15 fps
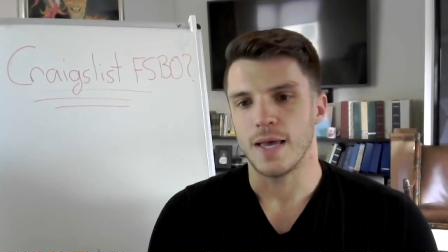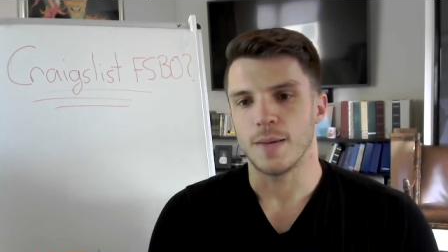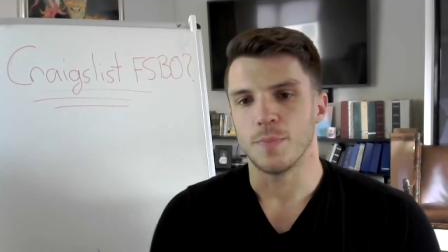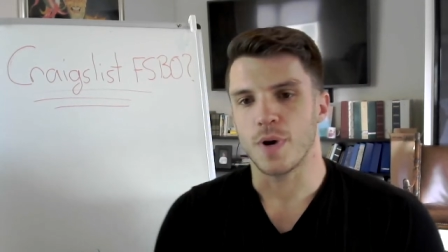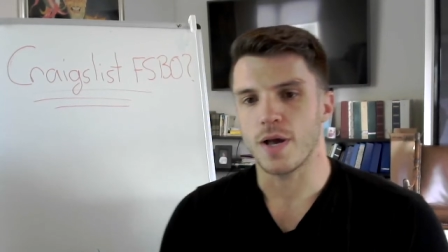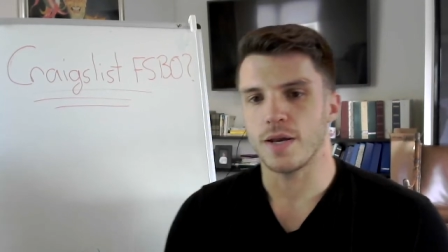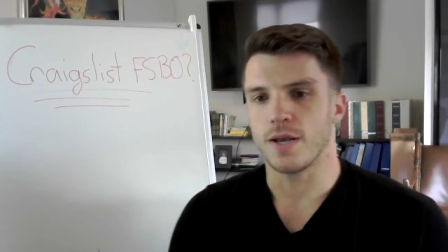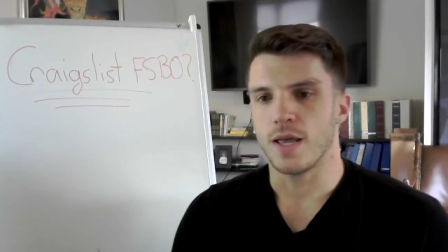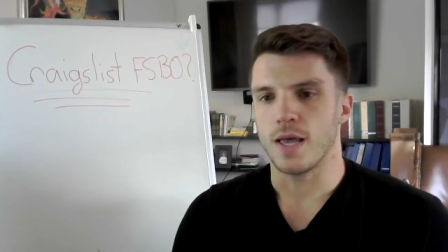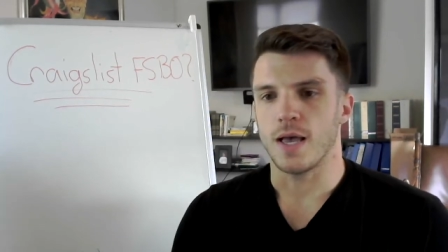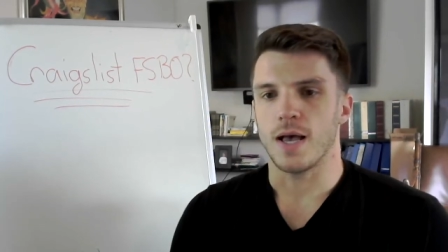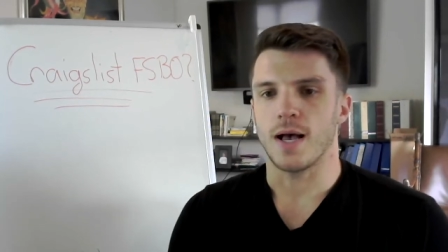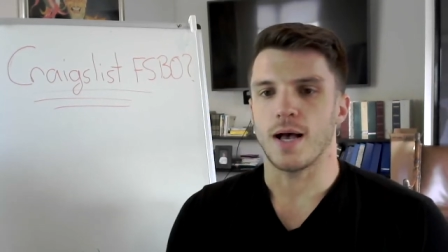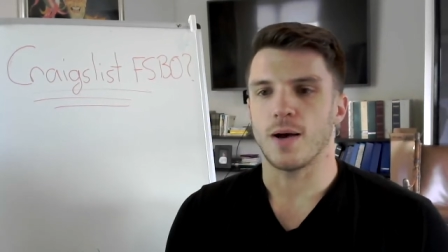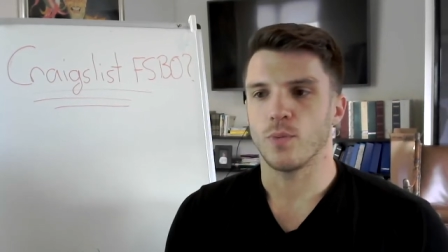but
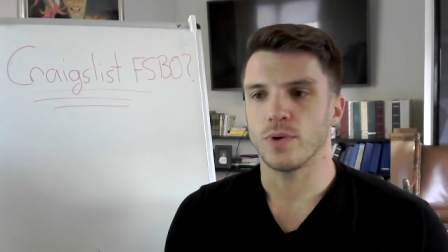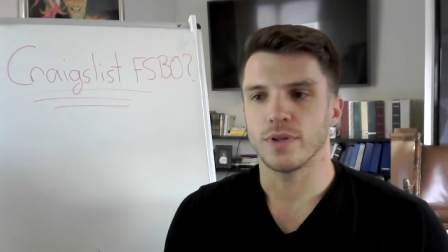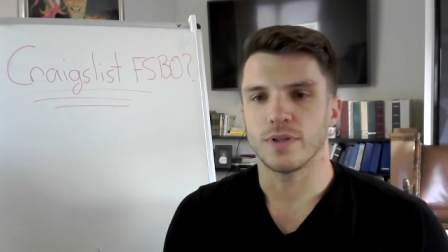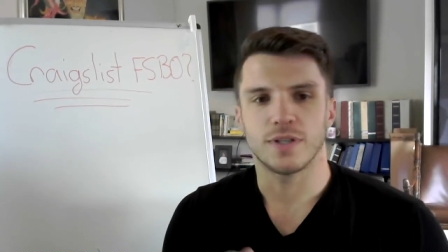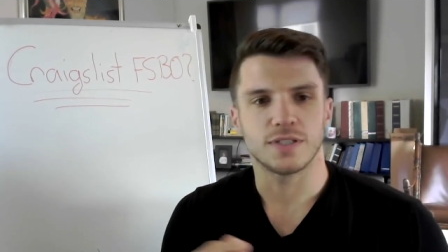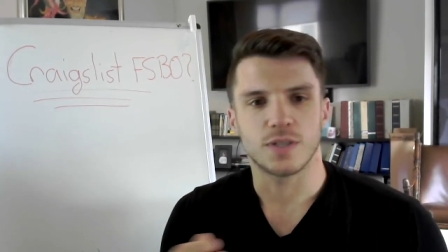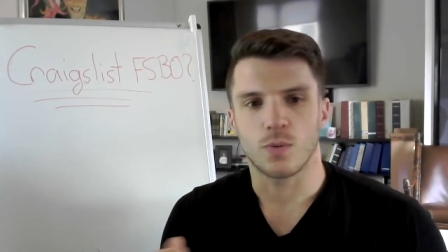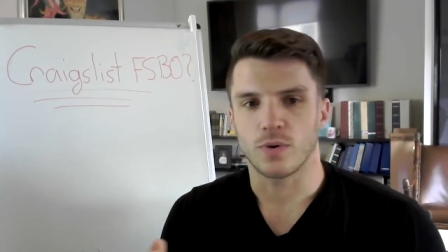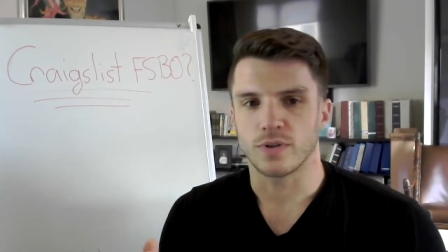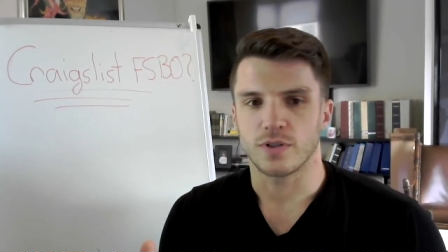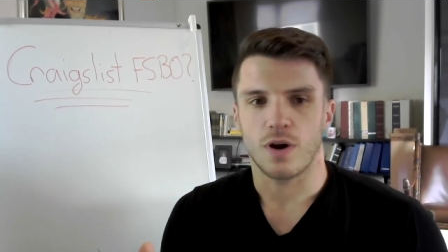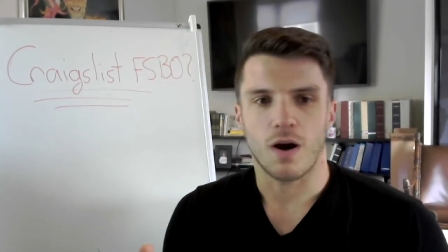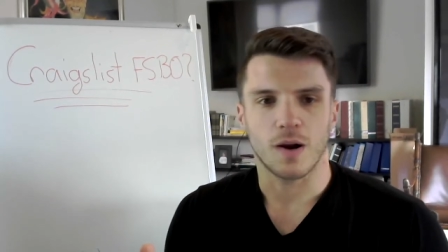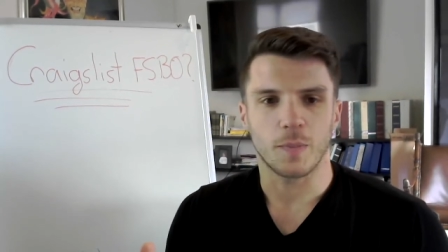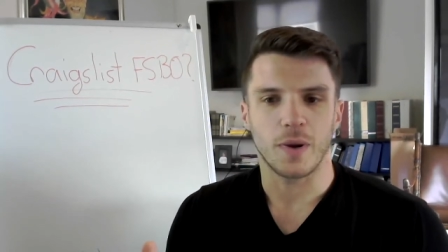uh, one of the things I want to
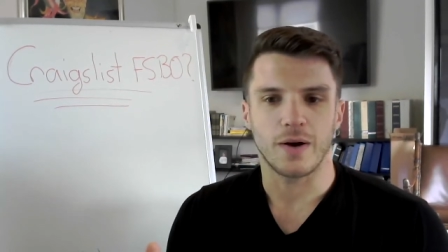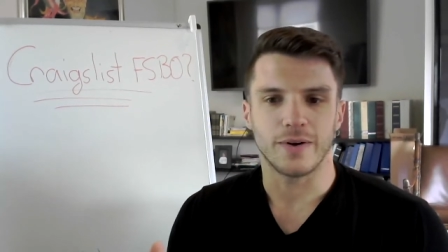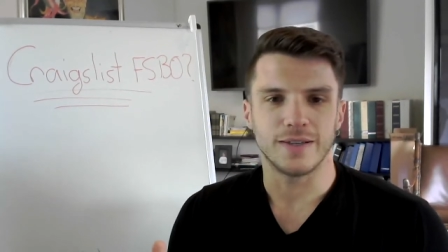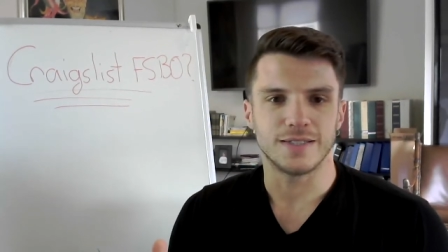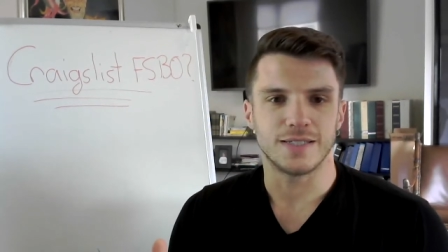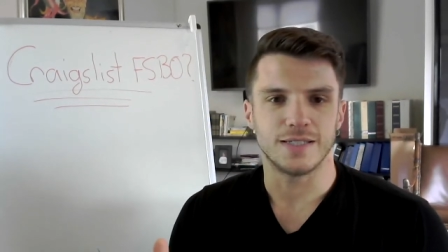talk about is,